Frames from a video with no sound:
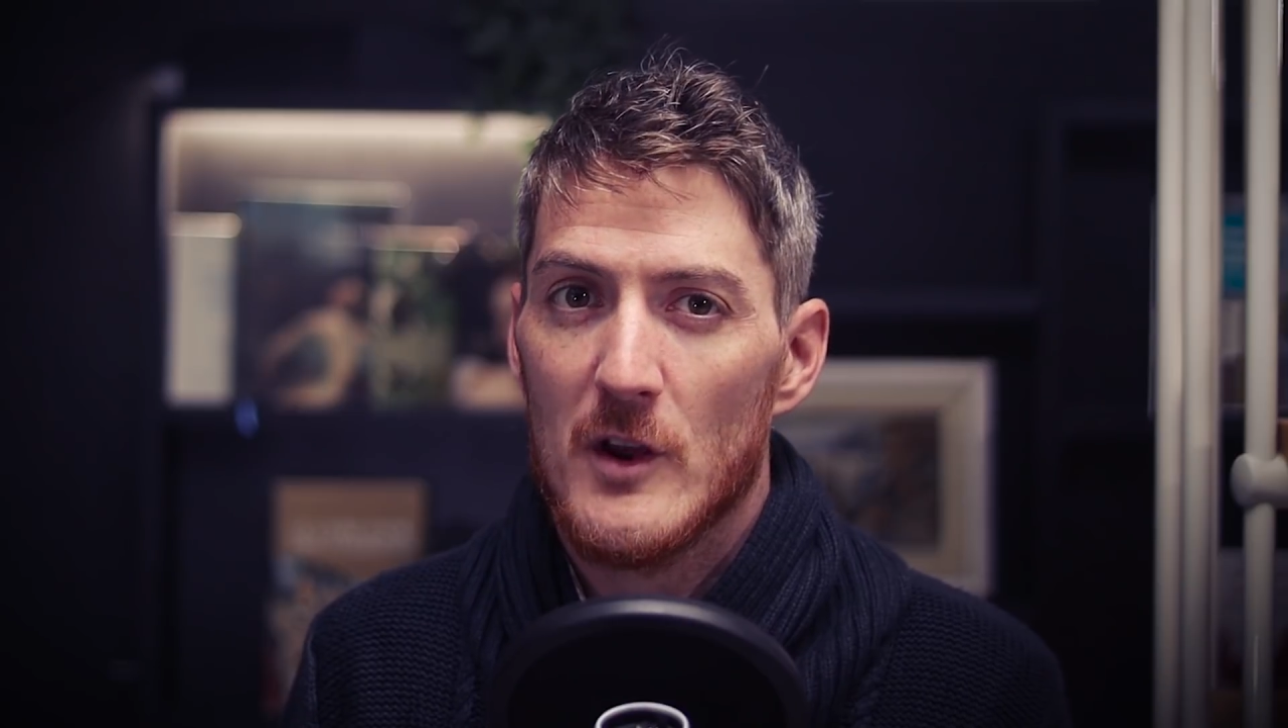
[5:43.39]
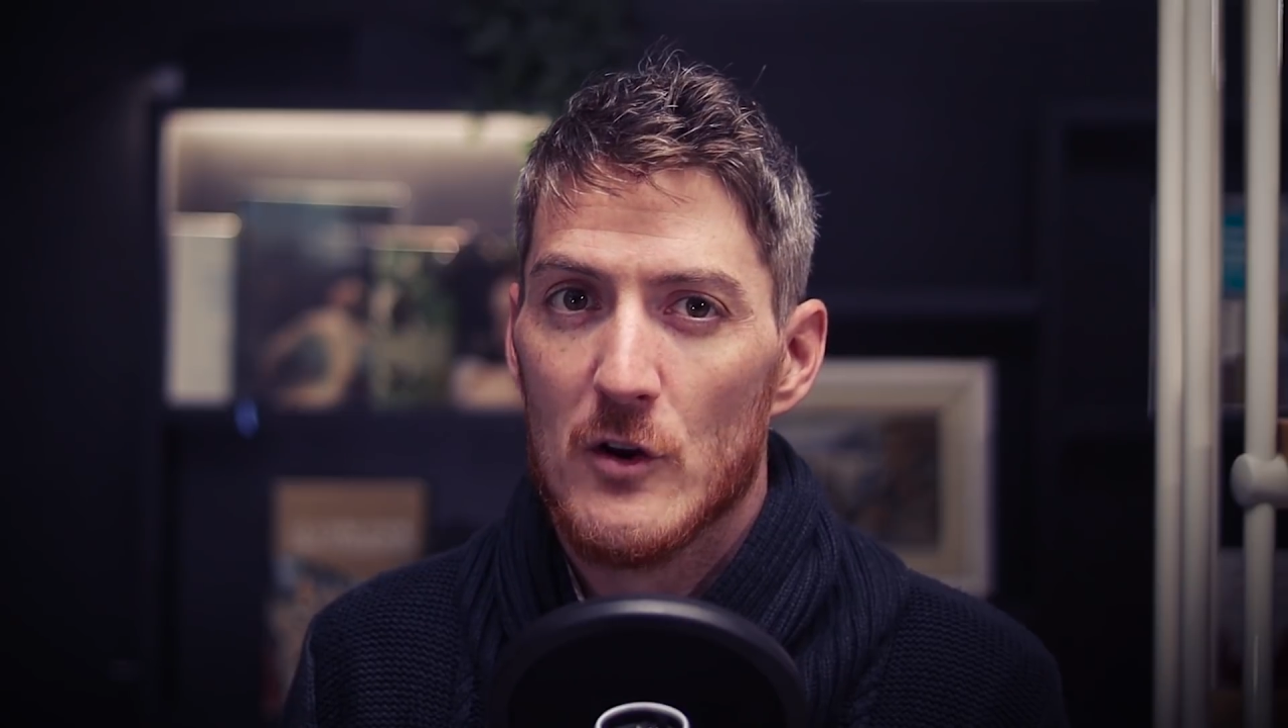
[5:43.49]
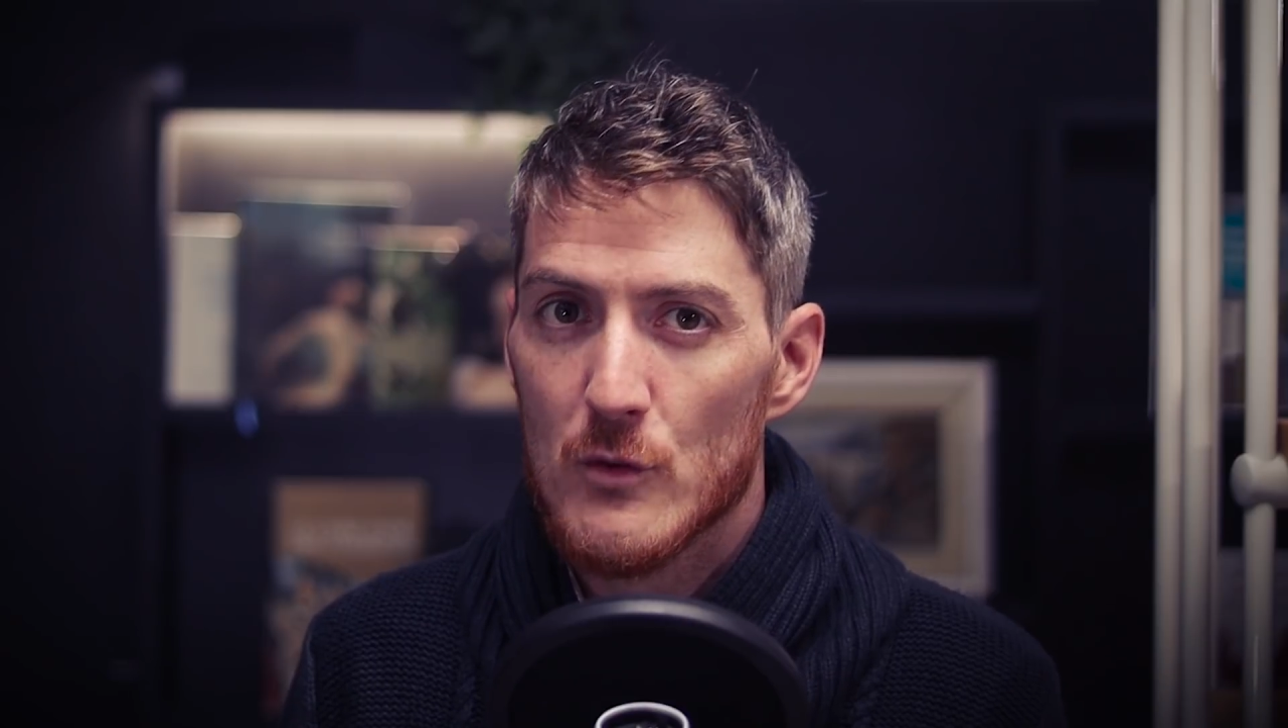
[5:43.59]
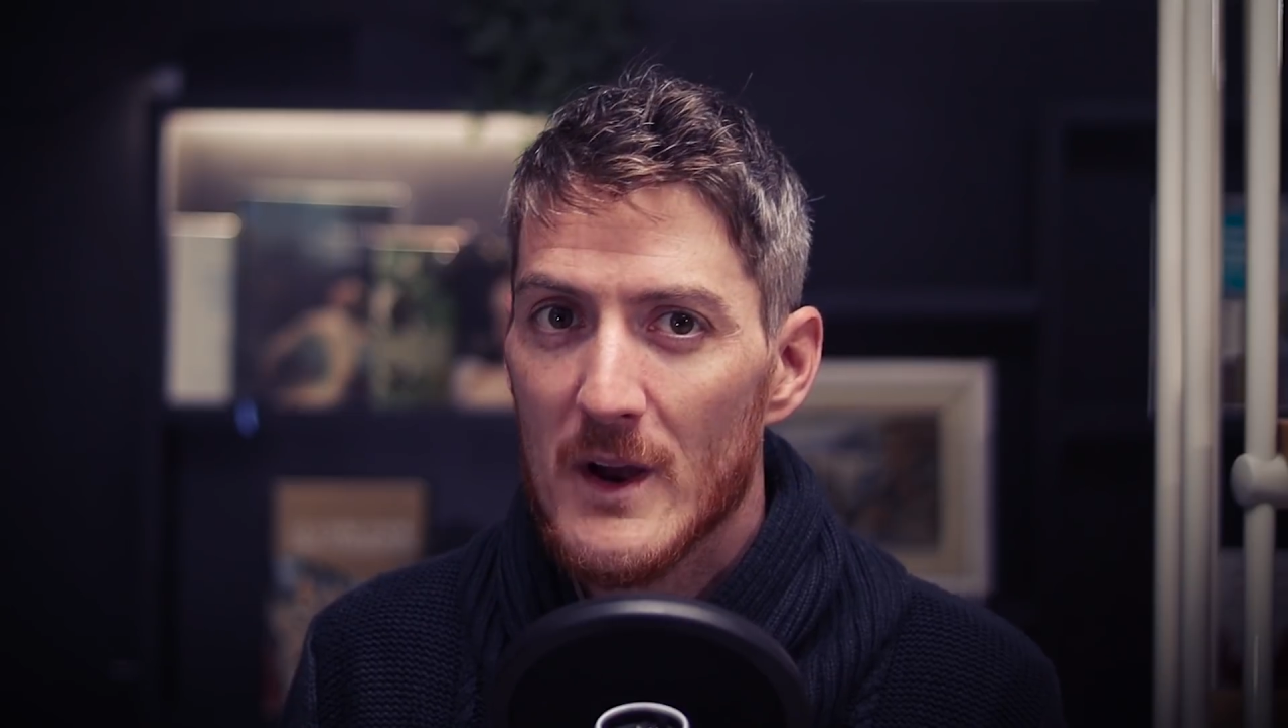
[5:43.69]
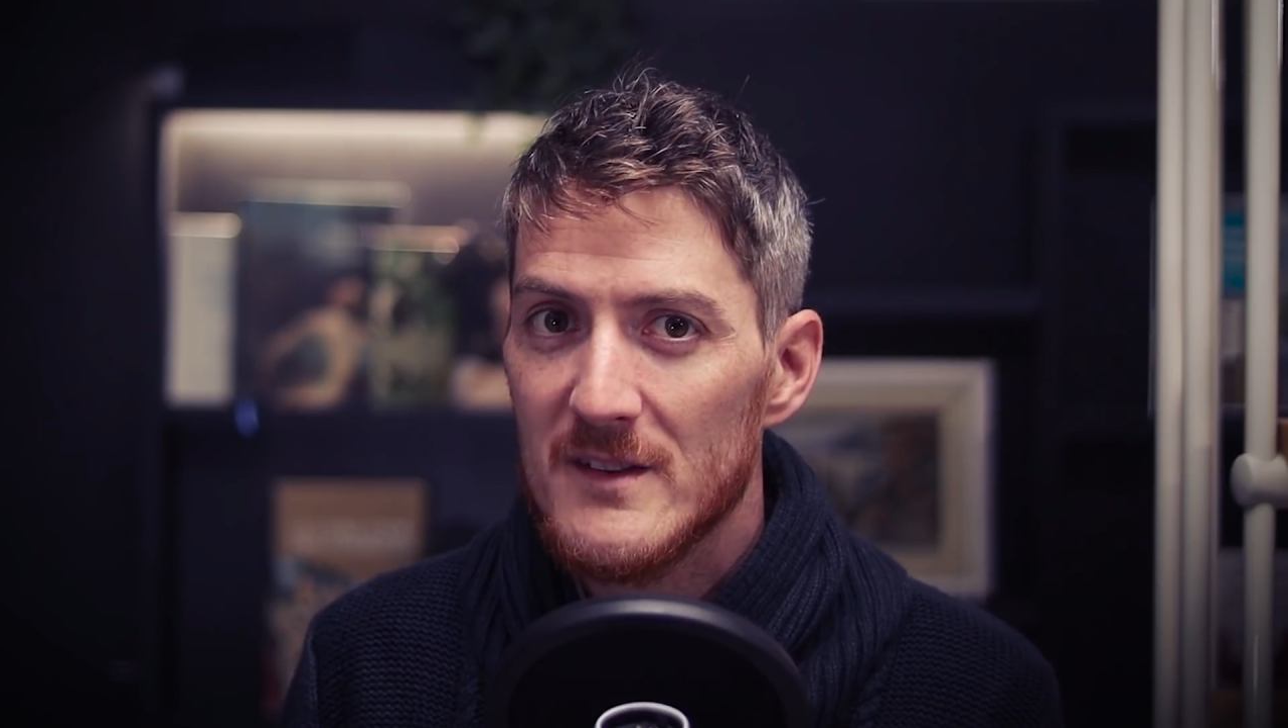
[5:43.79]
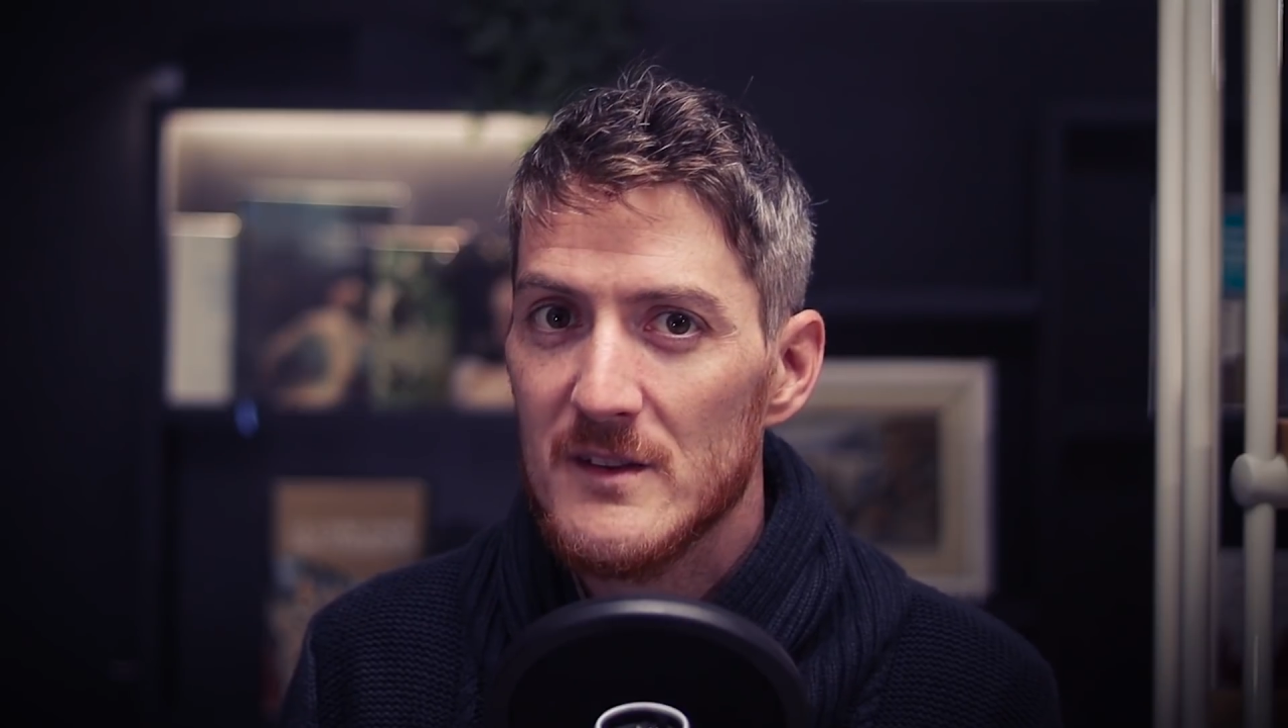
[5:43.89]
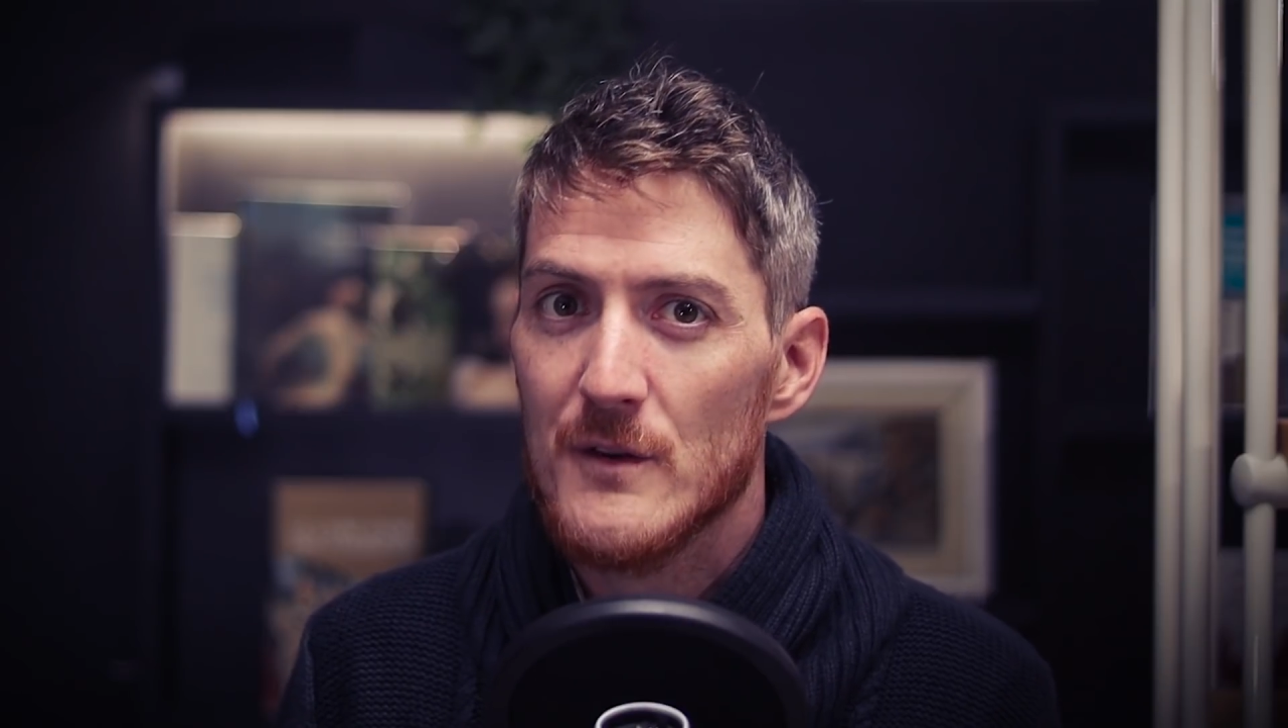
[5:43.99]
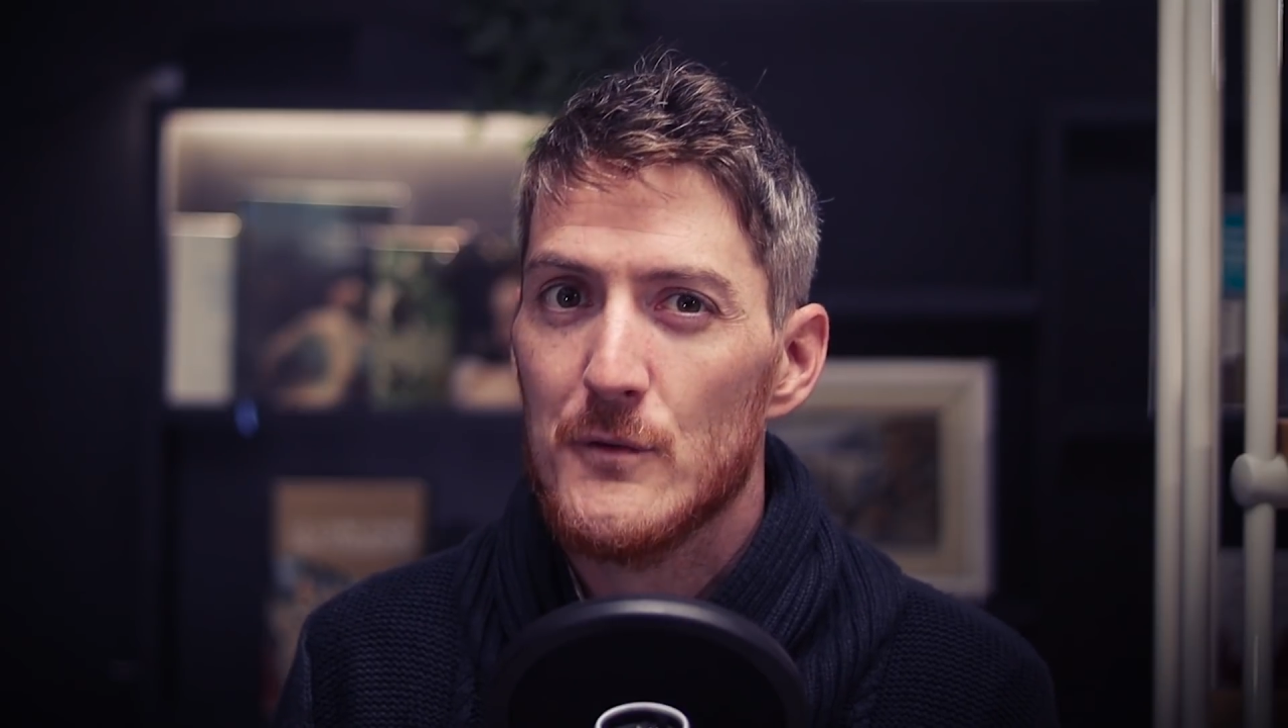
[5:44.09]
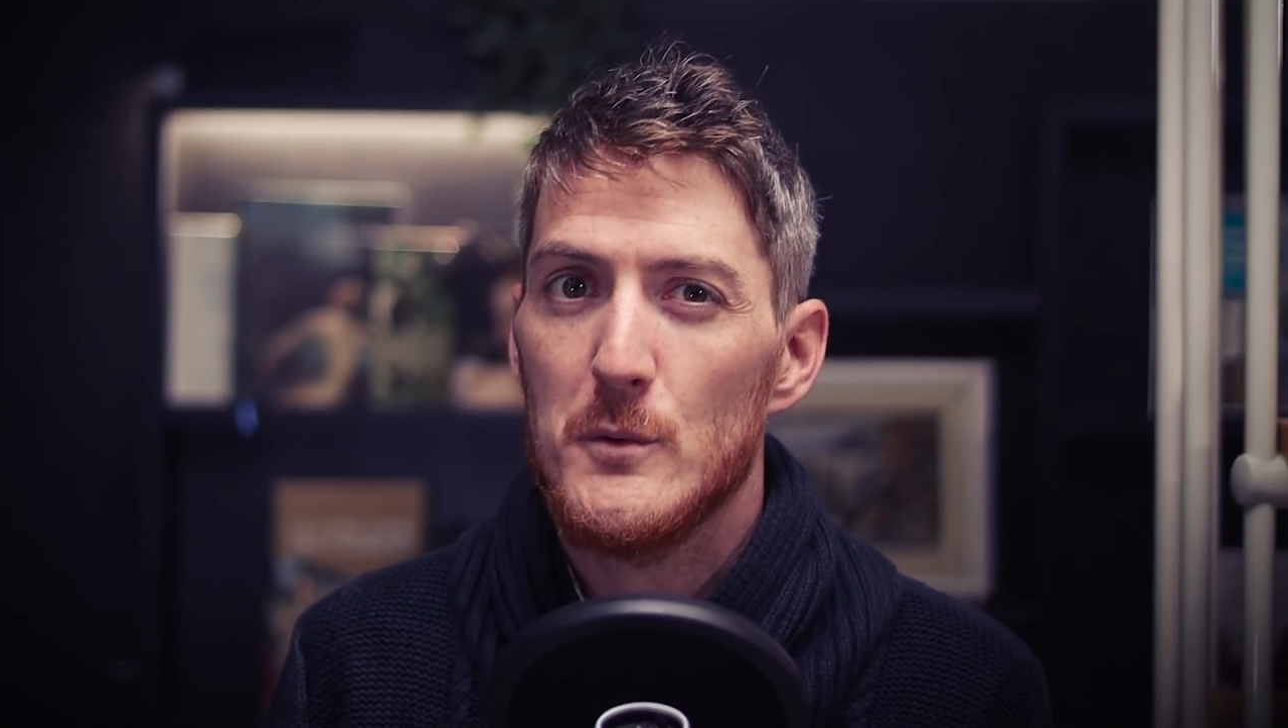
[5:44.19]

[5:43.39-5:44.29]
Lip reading: a crisis of